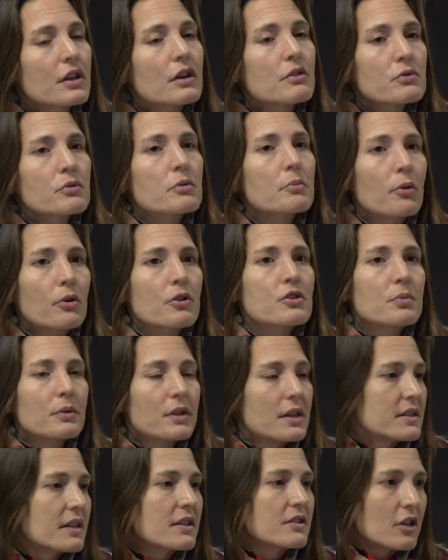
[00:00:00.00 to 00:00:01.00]
those are the points
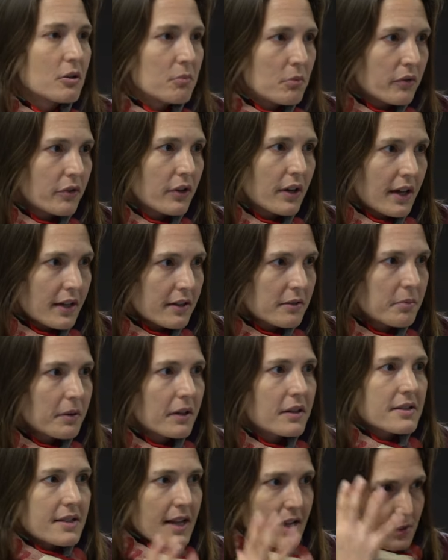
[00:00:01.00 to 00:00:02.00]
when they said, don't move your head,
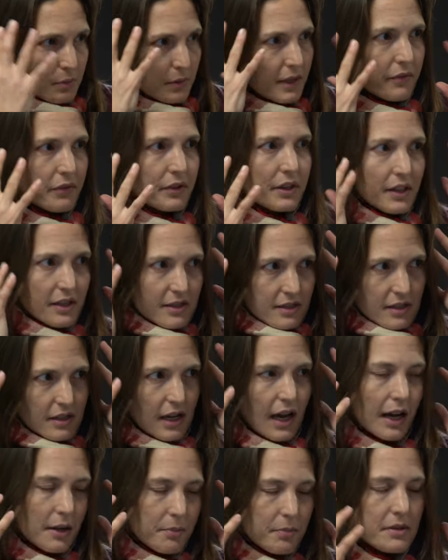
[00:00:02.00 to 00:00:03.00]
because that's when everything is
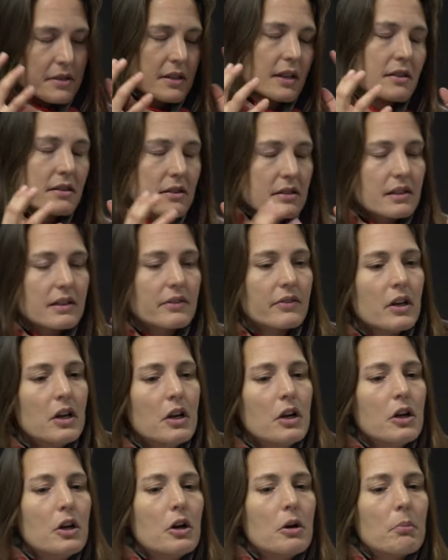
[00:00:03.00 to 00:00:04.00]
hypersensitive.
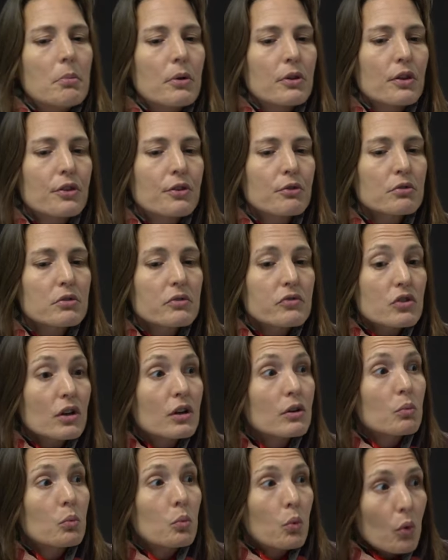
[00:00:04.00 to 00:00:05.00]
But the thought of
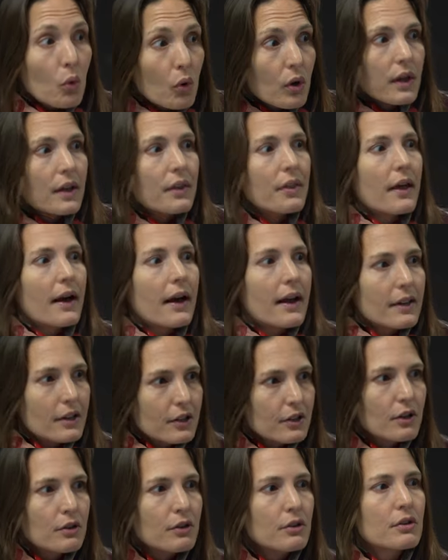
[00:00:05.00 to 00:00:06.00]
trying to walk in that,
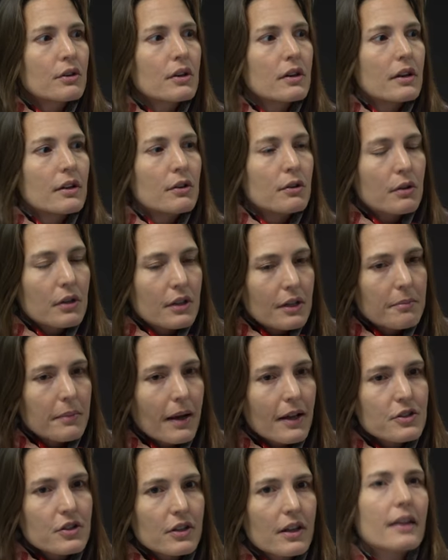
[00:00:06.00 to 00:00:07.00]
you know, you can
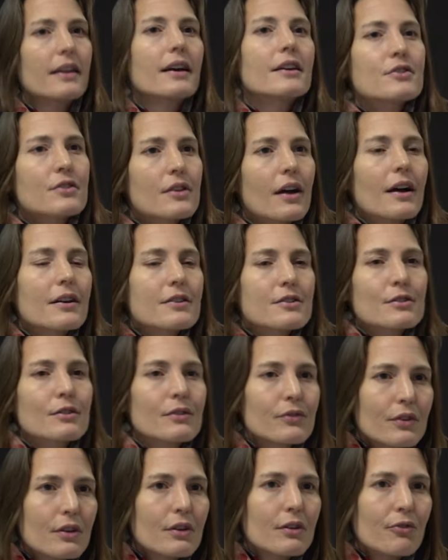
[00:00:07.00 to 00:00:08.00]
imagine, and I
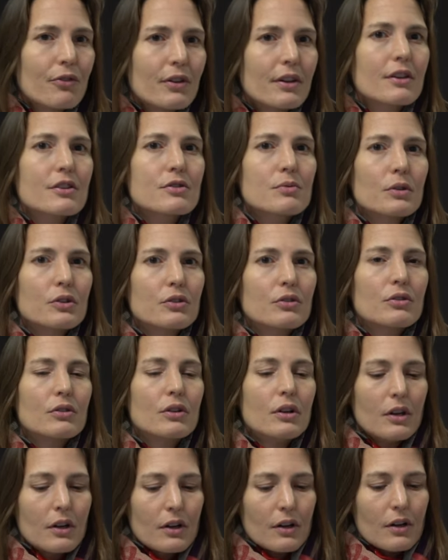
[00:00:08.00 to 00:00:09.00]
sort of know the feeling, because when
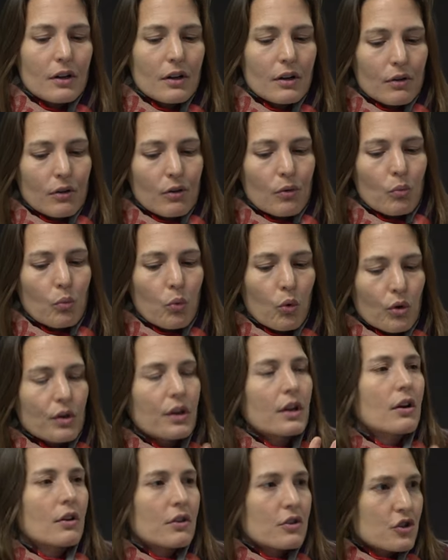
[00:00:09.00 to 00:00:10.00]
you're
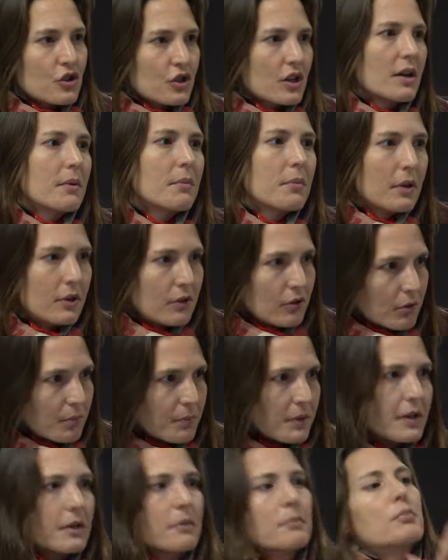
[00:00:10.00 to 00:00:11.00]
walking on a ship and you're
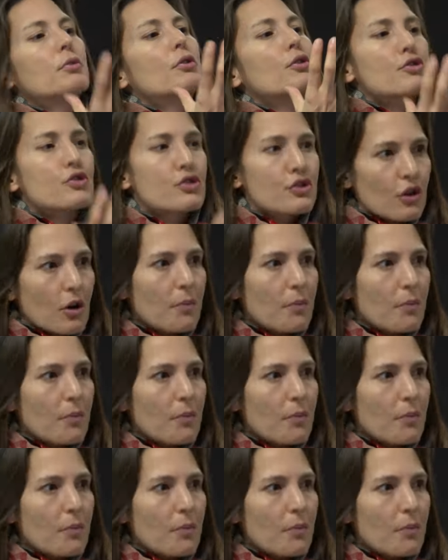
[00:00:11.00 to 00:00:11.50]
being pushed